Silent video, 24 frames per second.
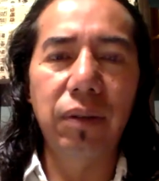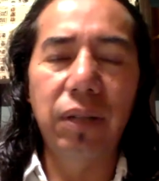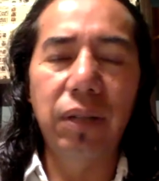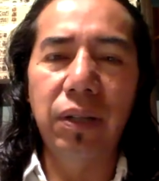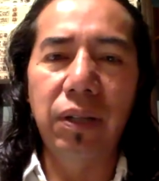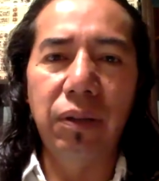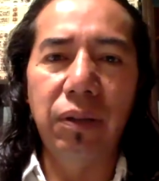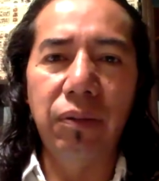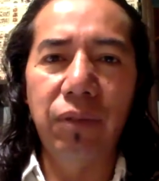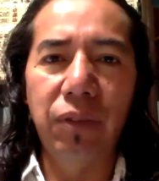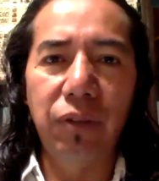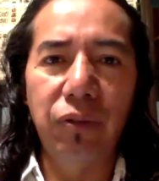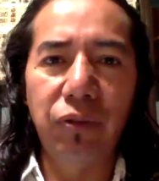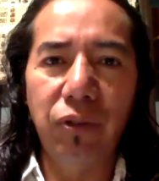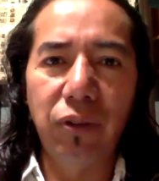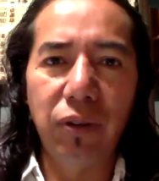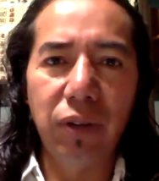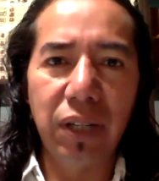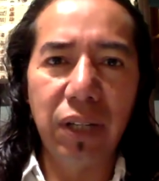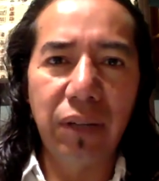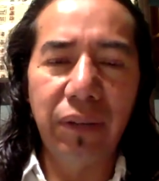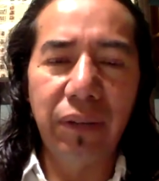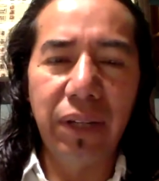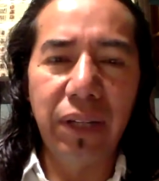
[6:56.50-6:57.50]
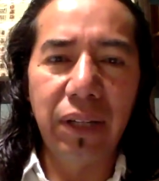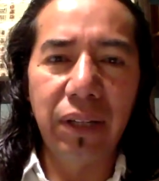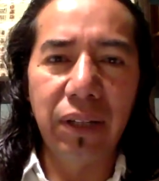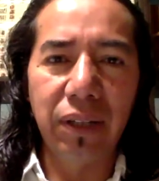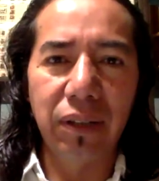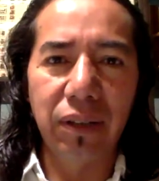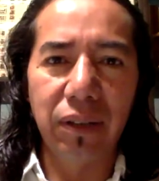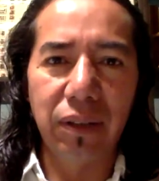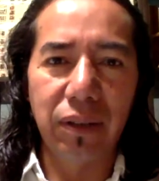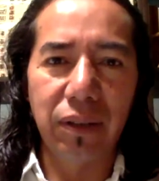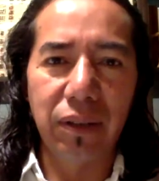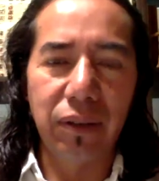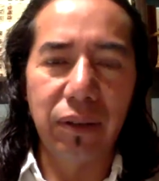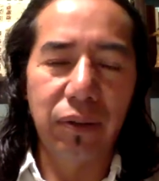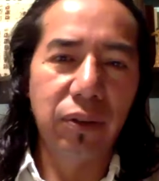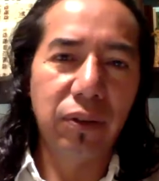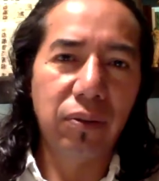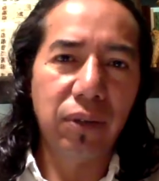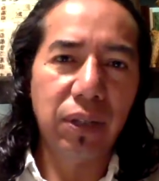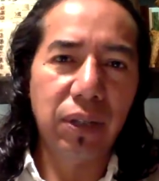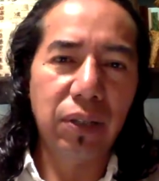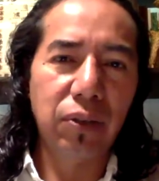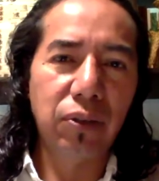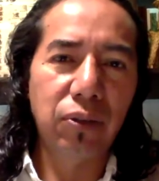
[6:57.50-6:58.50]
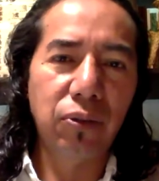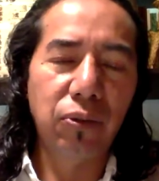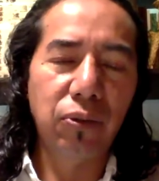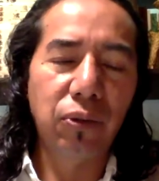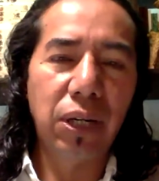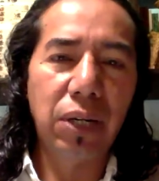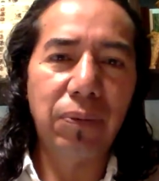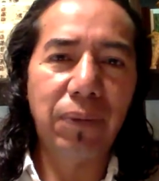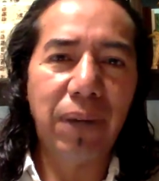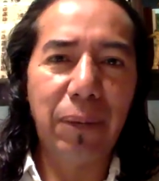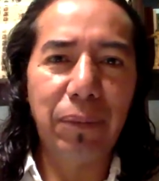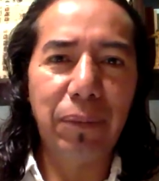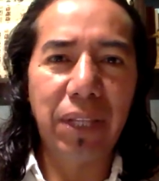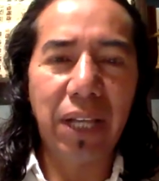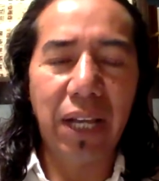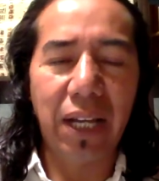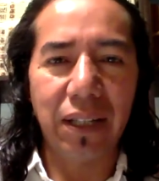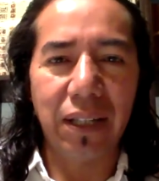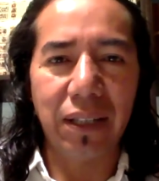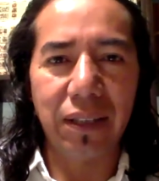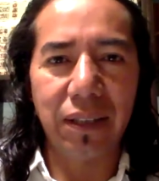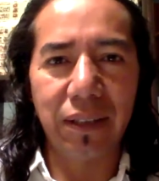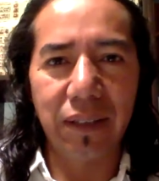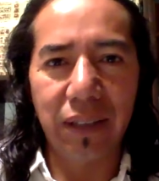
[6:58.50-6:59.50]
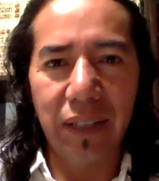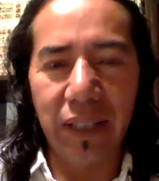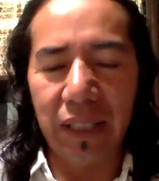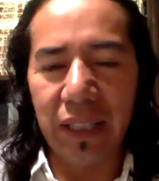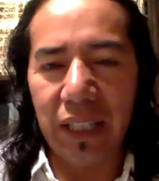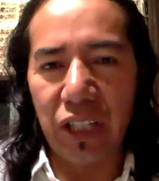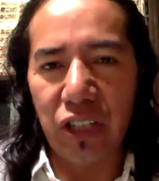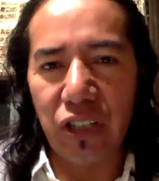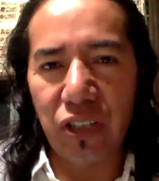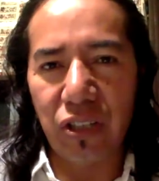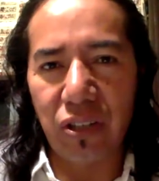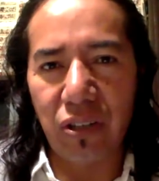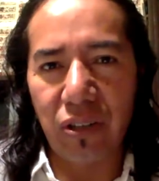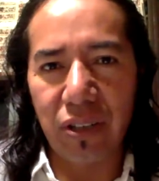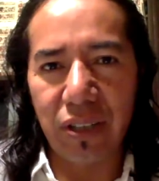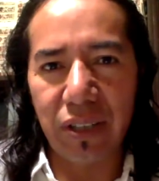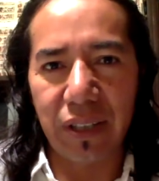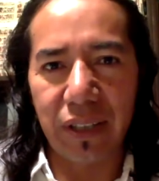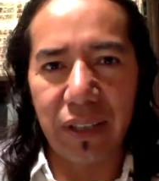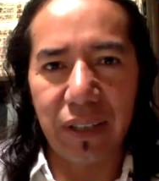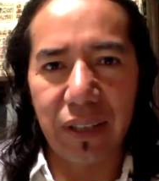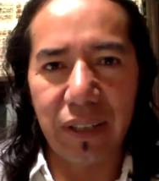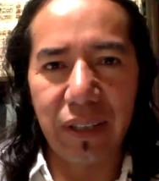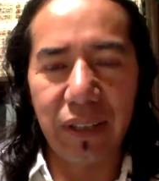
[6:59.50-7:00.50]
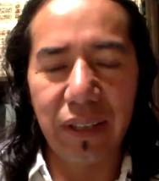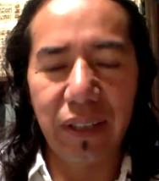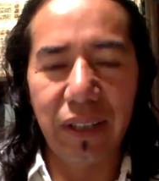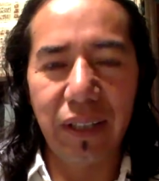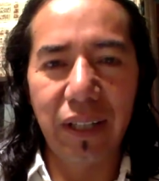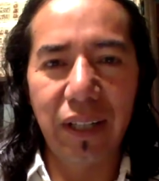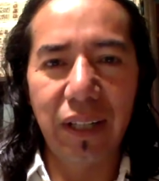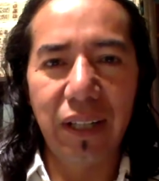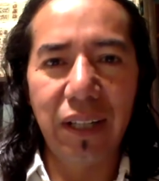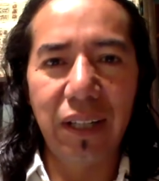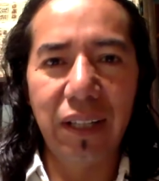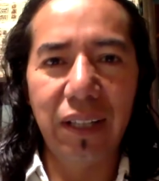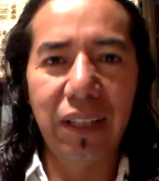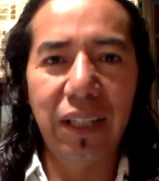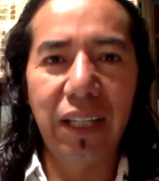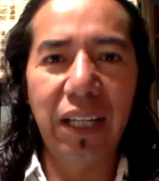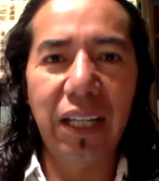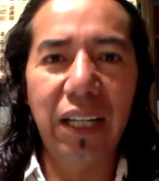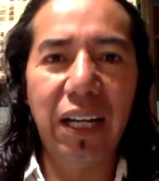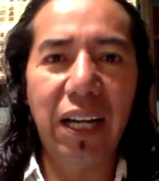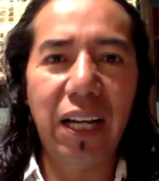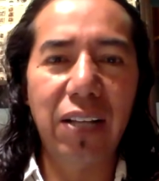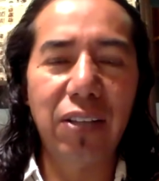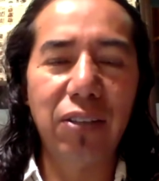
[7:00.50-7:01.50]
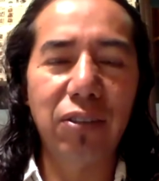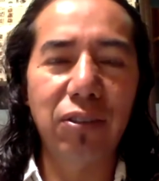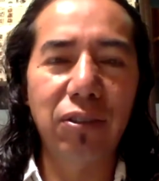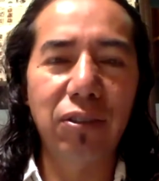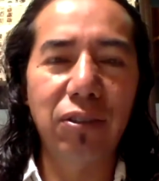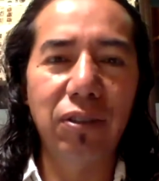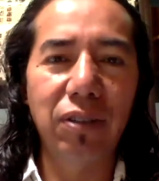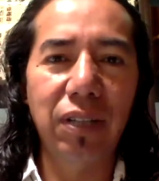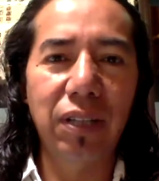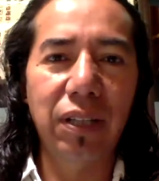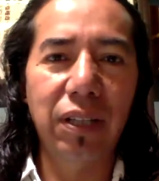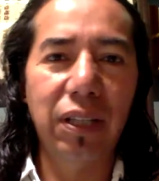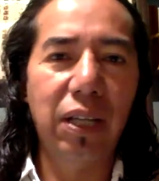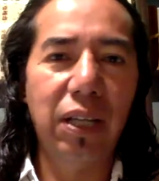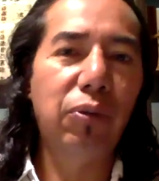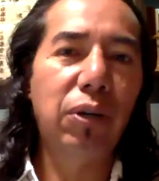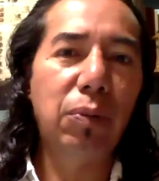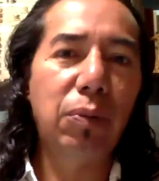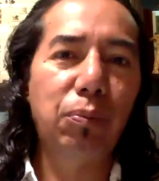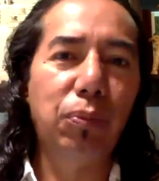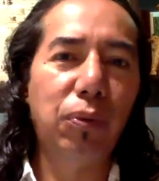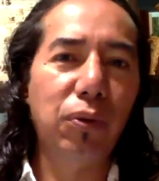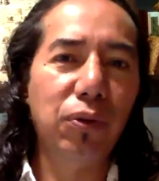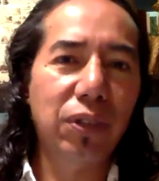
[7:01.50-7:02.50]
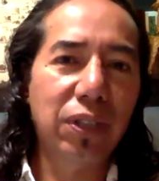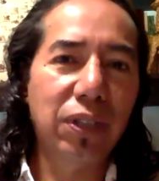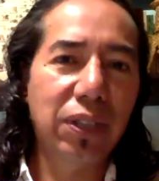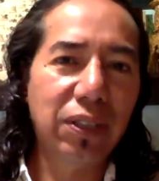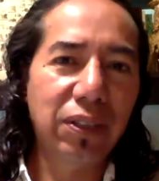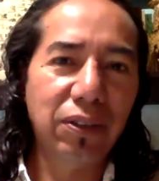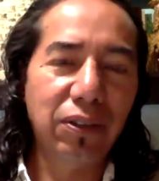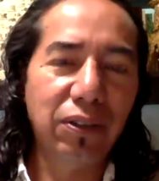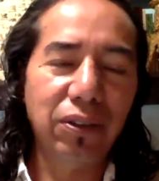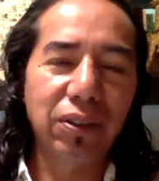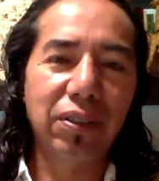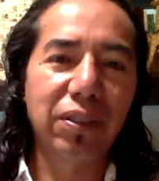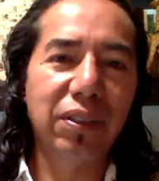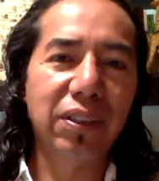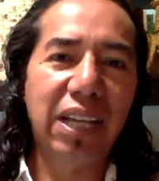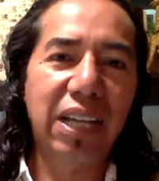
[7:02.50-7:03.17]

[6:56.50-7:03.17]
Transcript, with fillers: uh, before even, you know, when you were baptized in the churches, they had, they were putting just